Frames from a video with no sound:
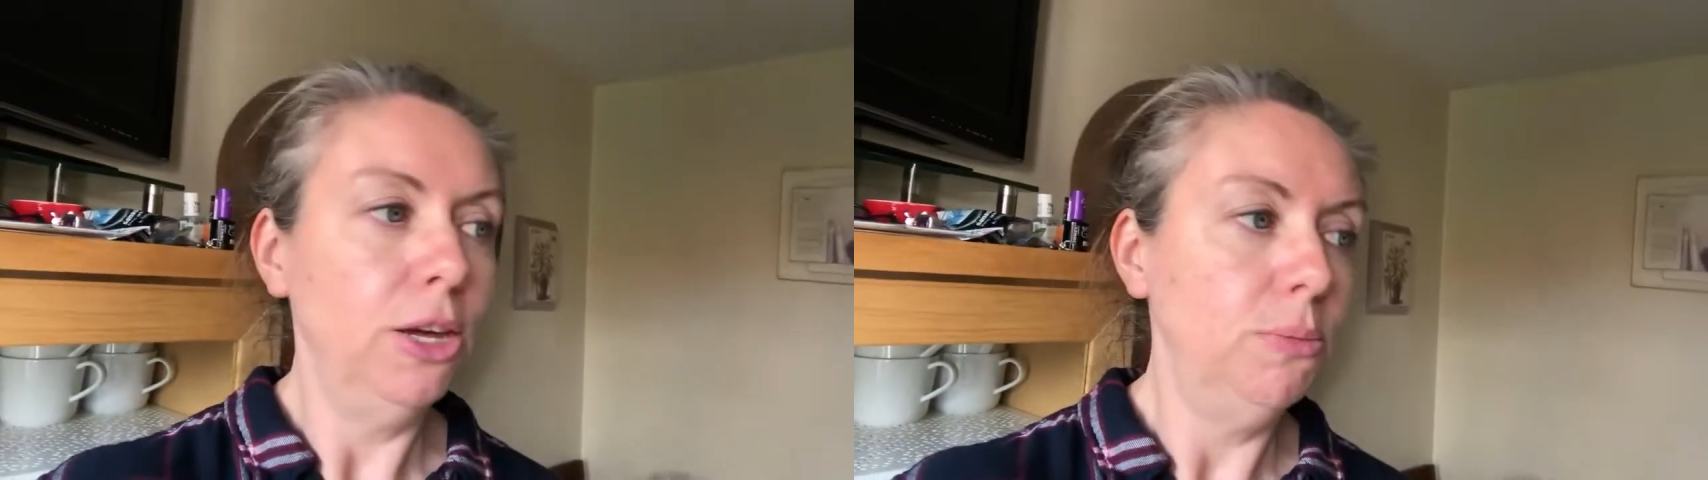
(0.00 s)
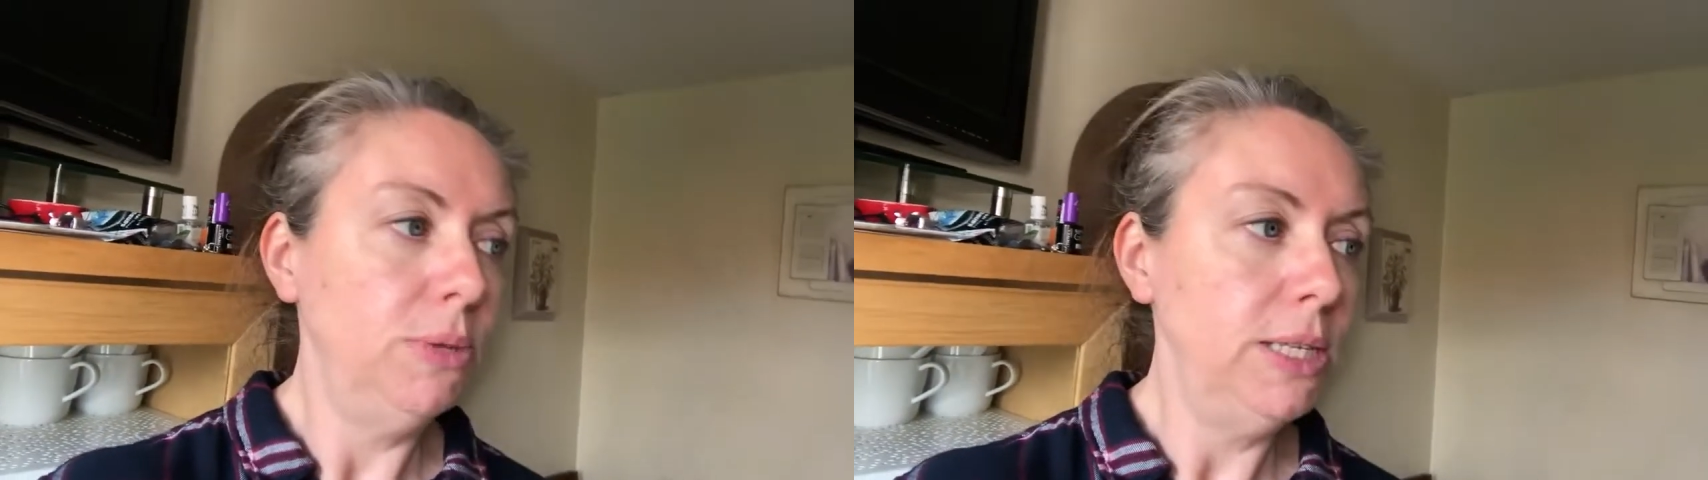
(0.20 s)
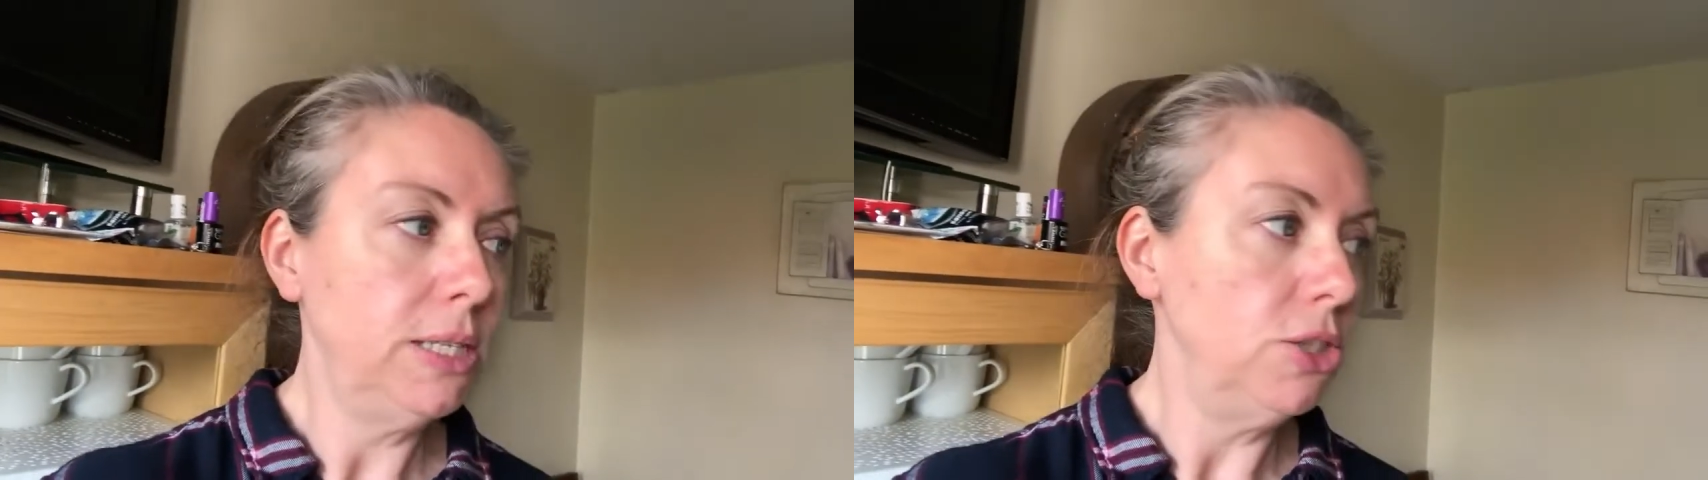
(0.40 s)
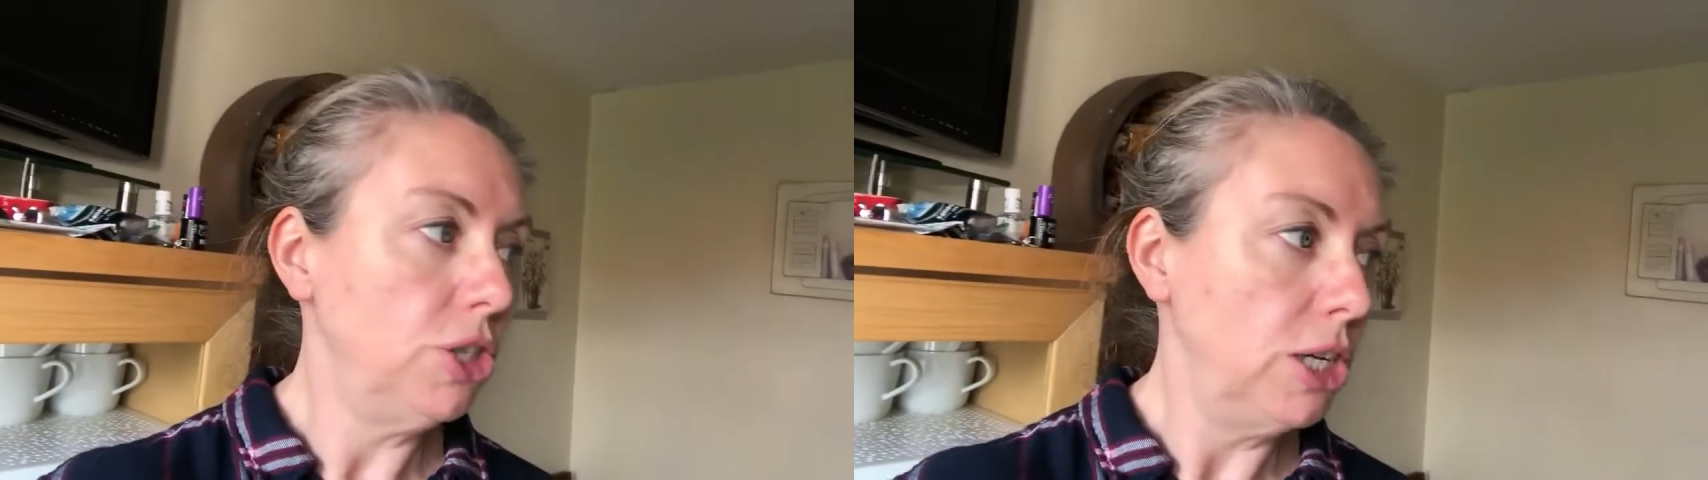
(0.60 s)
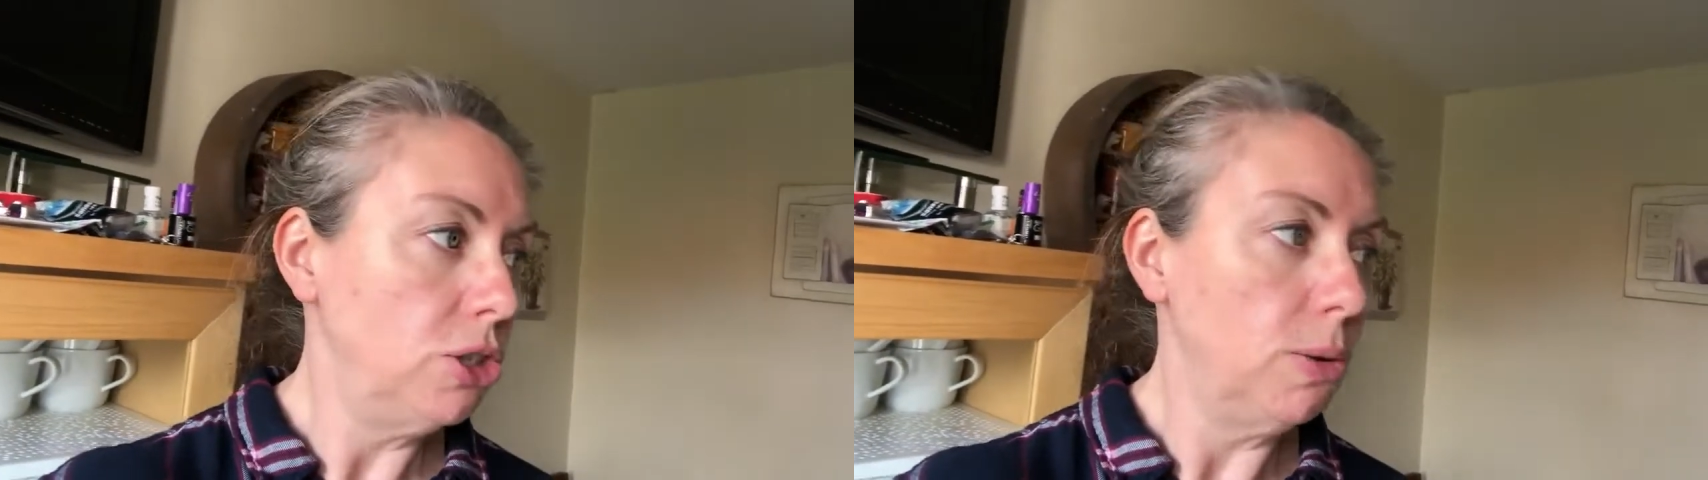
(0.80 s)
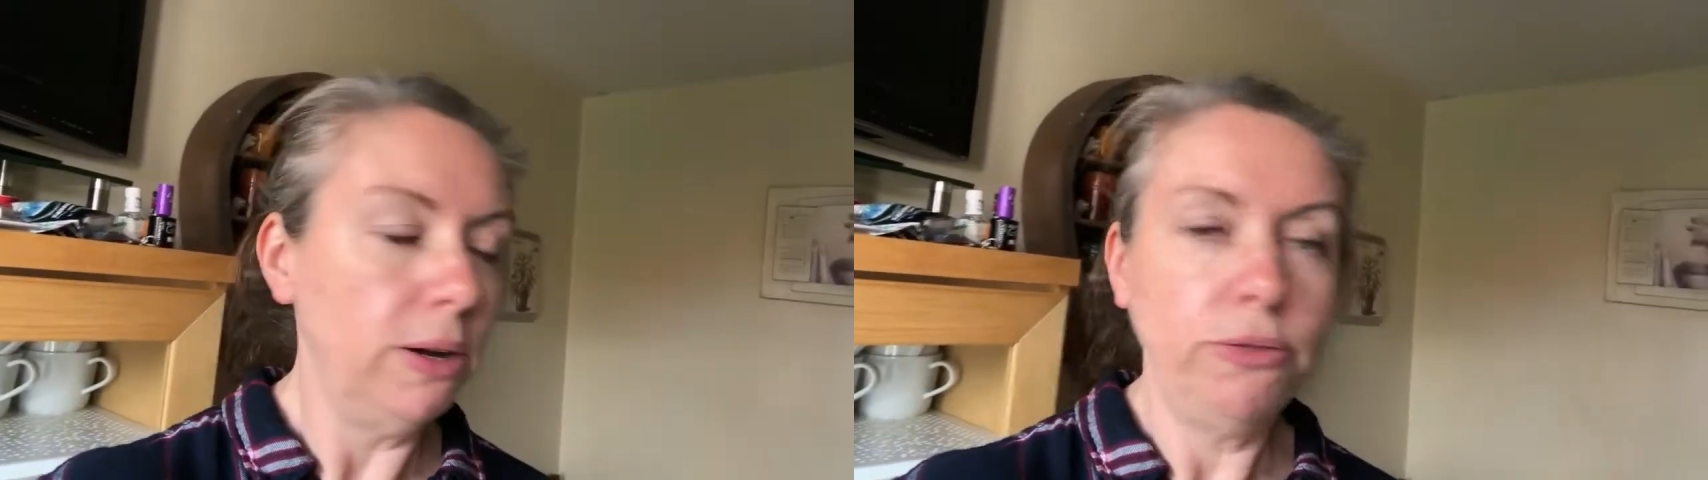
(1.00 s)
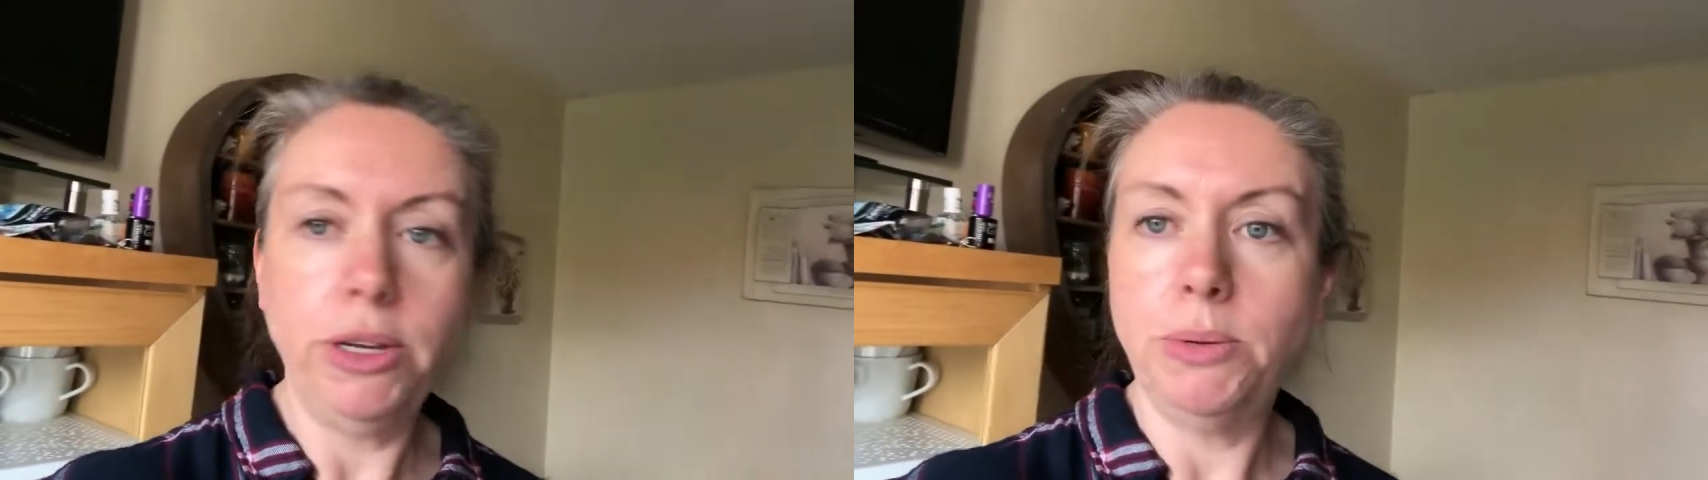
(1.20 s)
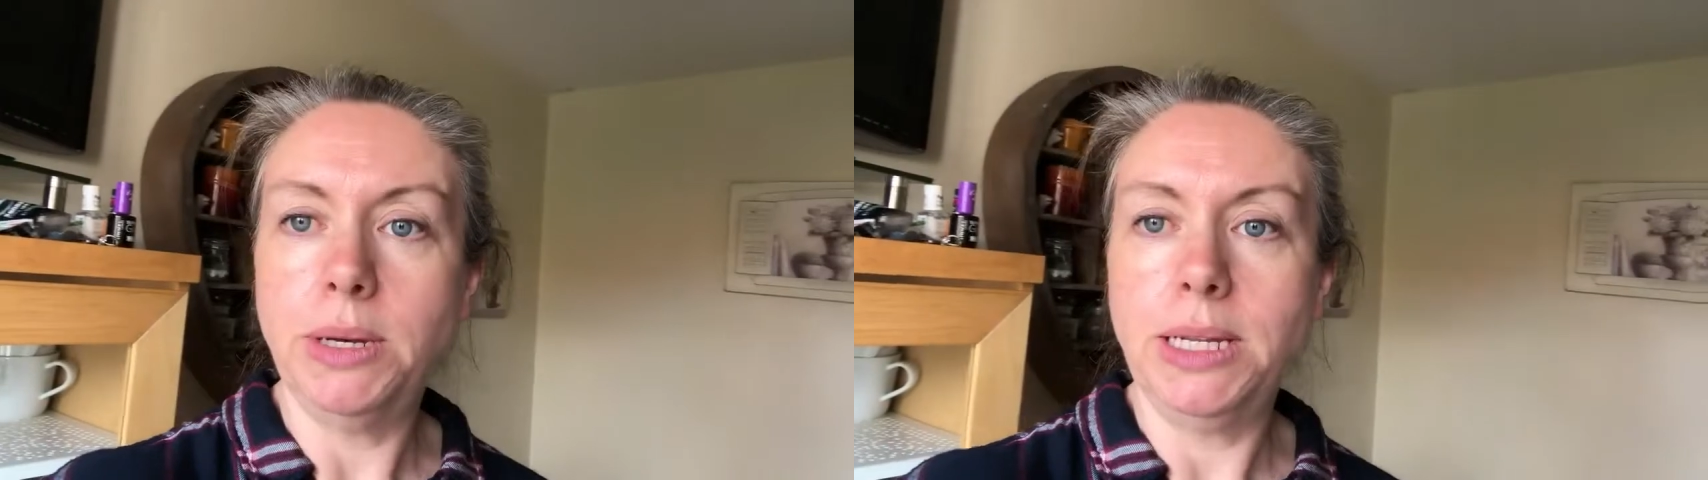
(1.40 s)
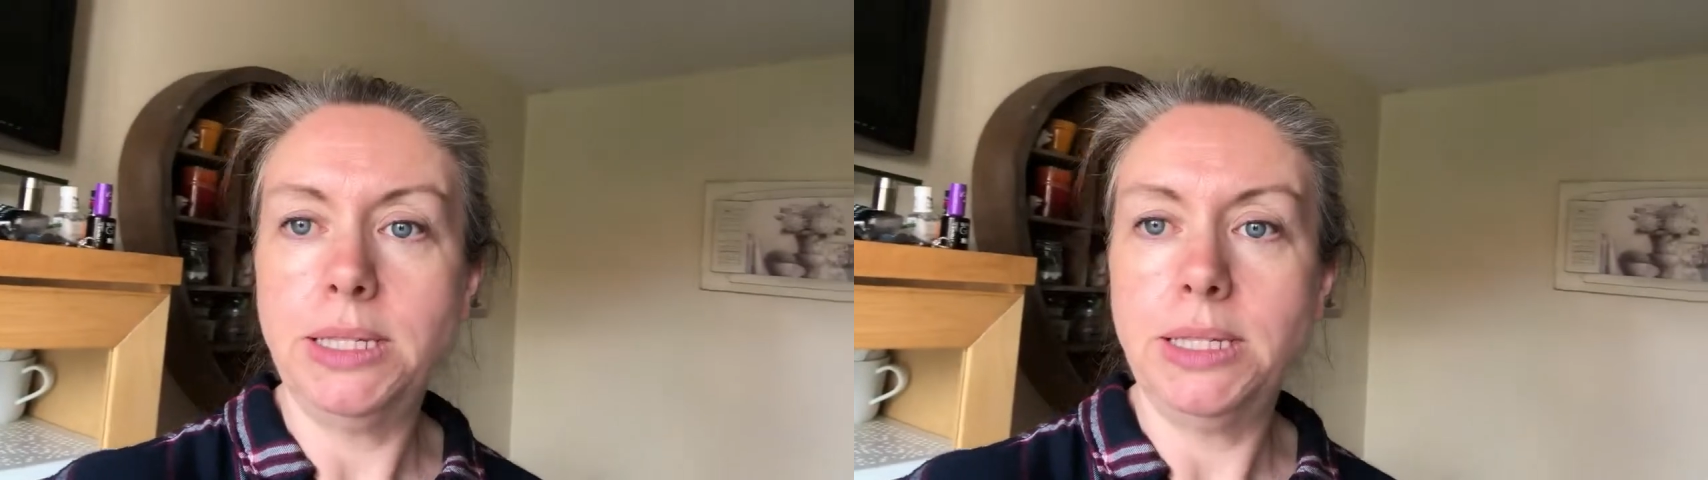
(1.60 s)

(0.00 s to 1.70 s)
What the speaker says: These can change quite frequently,